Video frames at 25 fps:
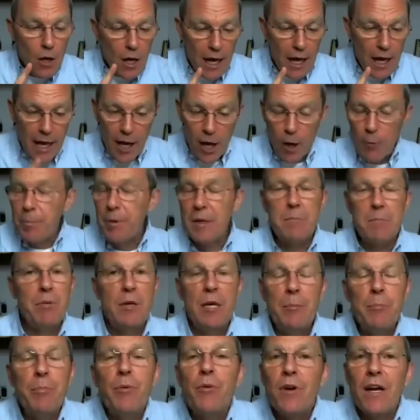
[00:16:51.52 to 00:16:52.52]
helping
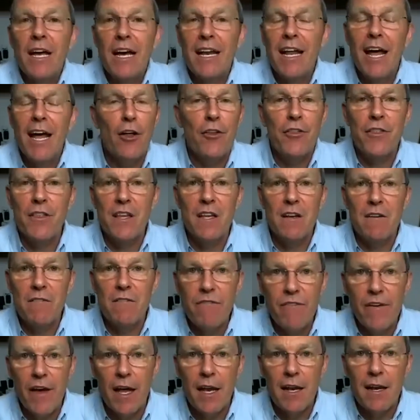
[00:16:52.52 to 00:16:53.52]
people get healthy and
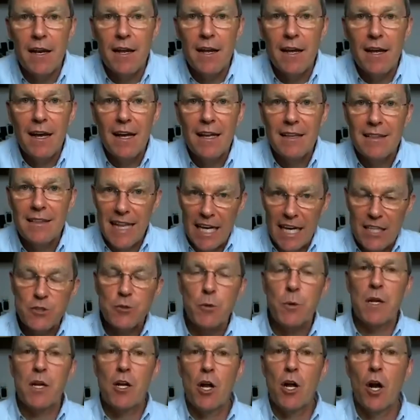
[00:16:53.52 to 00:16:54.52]
fit. That's
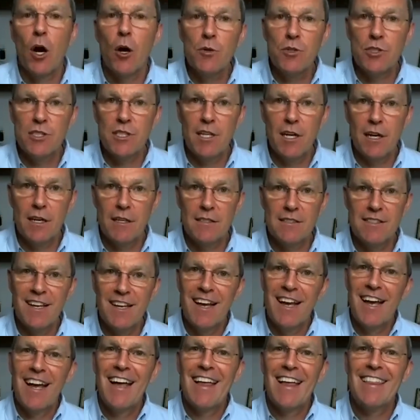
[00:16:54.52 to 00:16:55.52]
what a coach does.
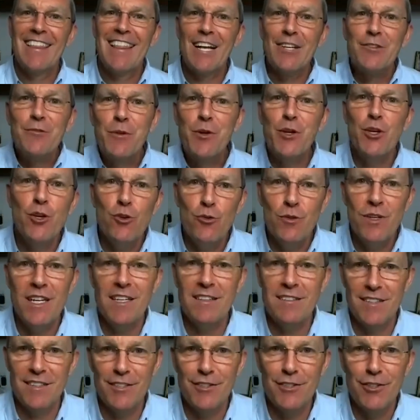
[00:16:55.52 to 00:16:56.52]
That's what you
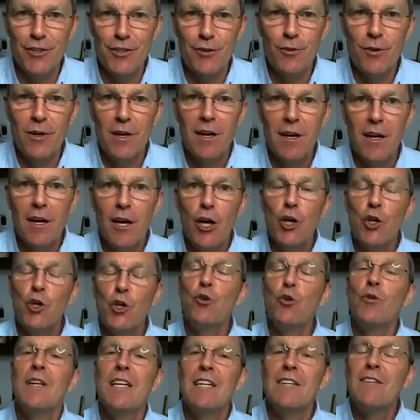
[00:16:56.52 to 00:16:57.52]
need to do.
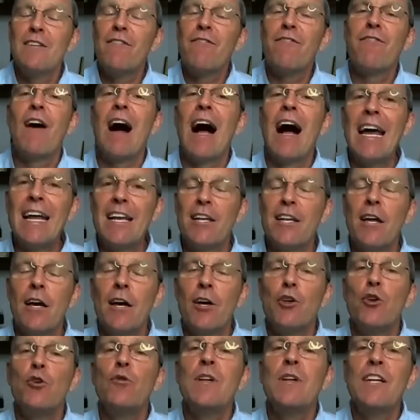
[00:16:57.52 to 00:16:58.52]
You need
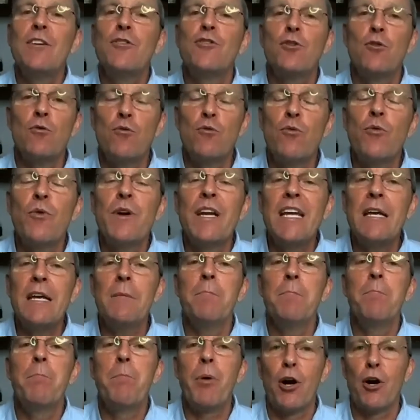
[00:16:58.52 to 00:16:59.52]
to
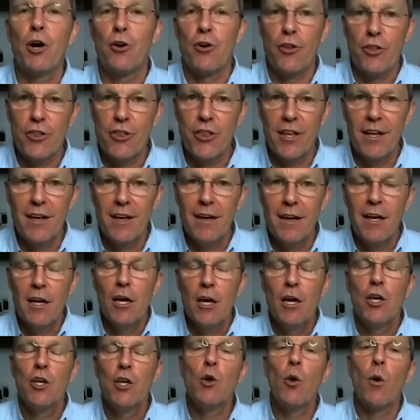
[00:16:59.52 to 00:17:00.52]
rebirth
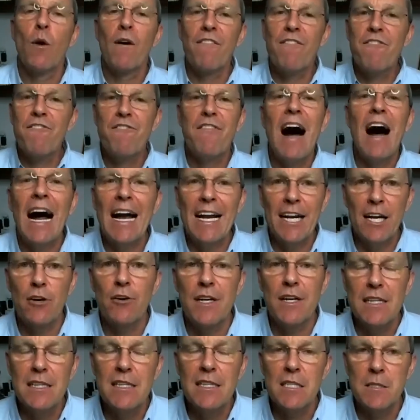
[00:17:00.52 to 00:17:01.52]
your fire
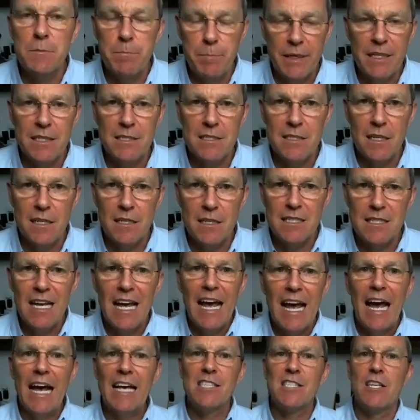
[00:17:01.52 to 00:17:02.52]
in this business
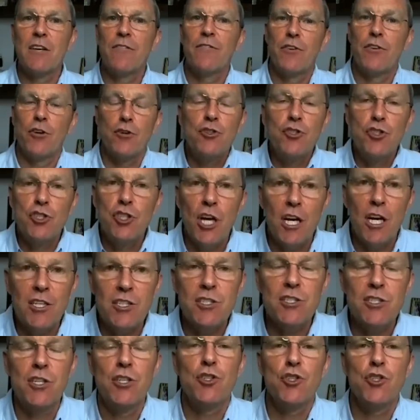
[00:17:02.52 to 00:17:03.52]
as if you're just